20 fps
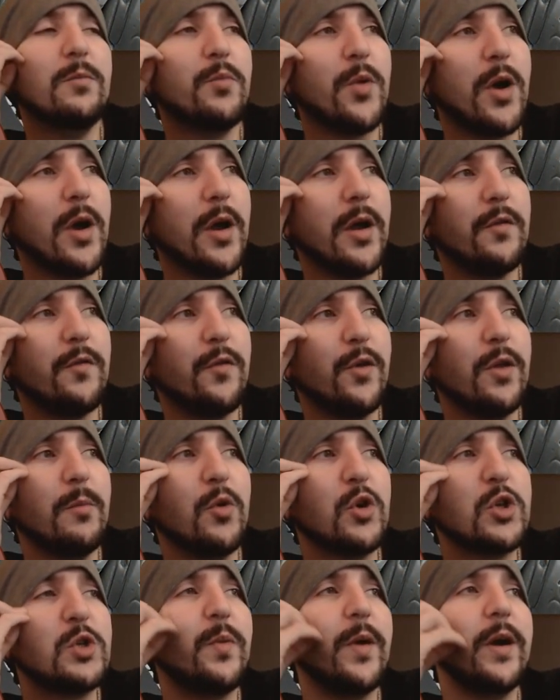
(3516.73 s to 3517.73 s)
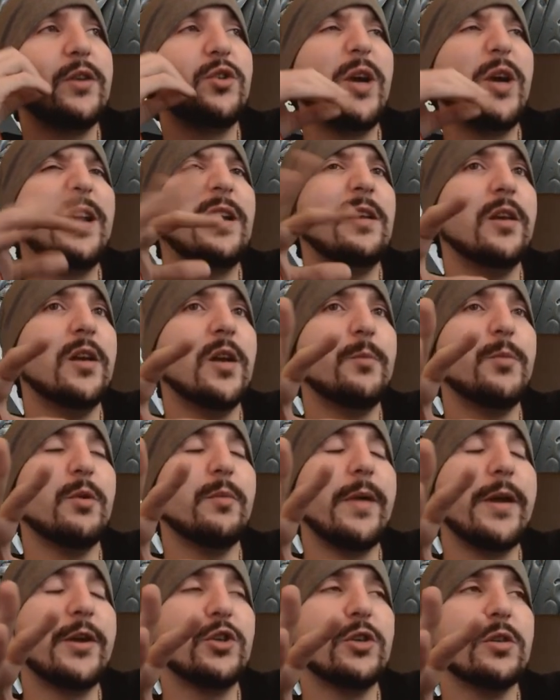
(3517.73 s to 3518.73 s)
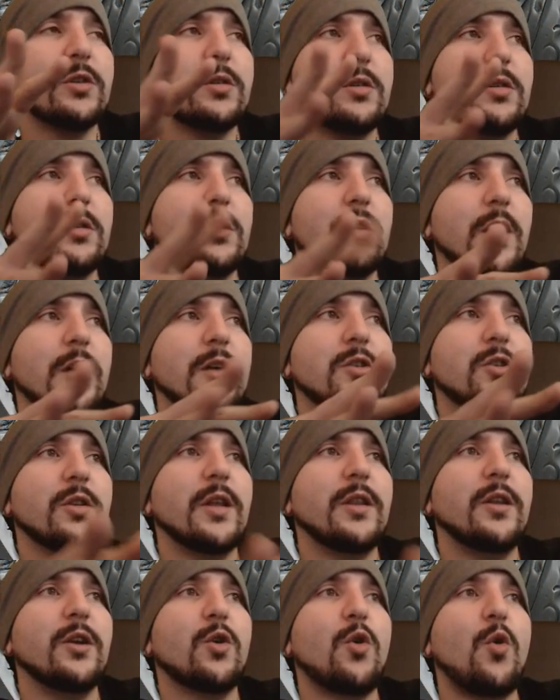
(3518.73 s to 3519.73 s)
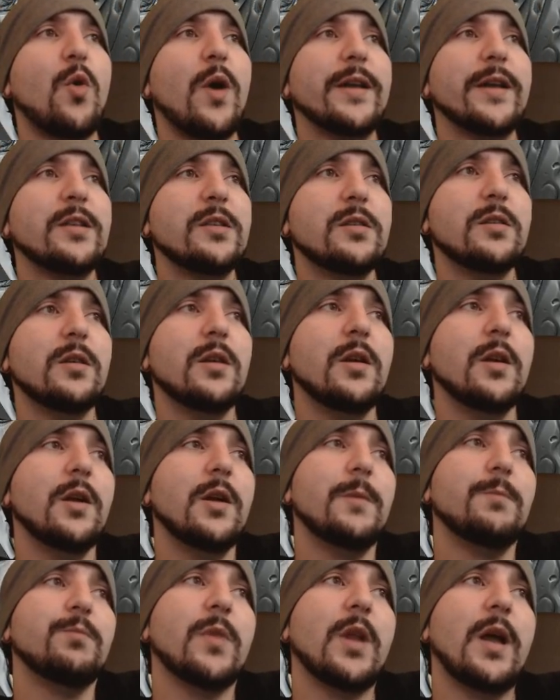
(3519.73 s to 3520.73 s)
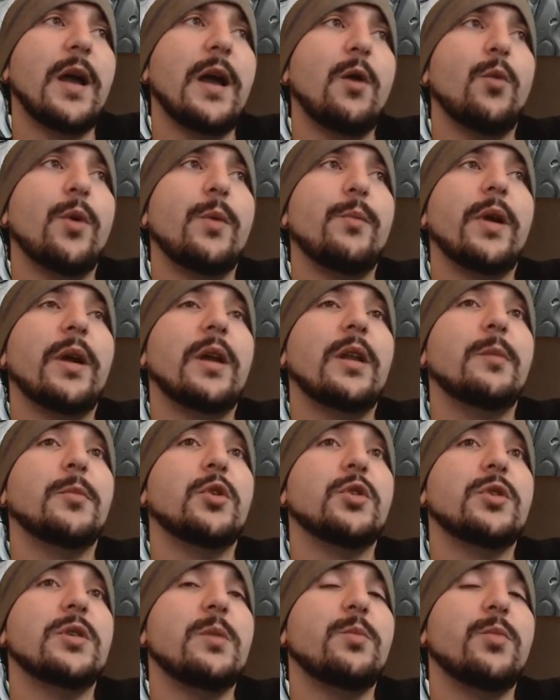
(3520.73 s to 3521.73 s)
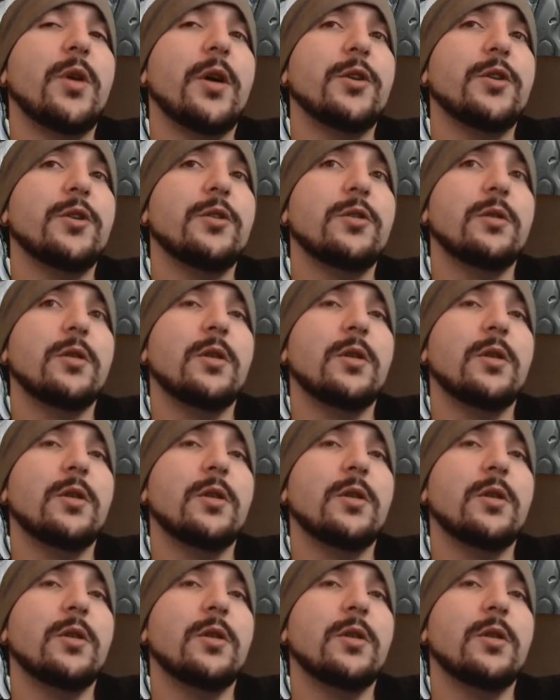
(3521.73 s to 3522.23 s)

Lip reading: but for the most part, try and clean up your meshes so that they're quads when bringing them to zBrush.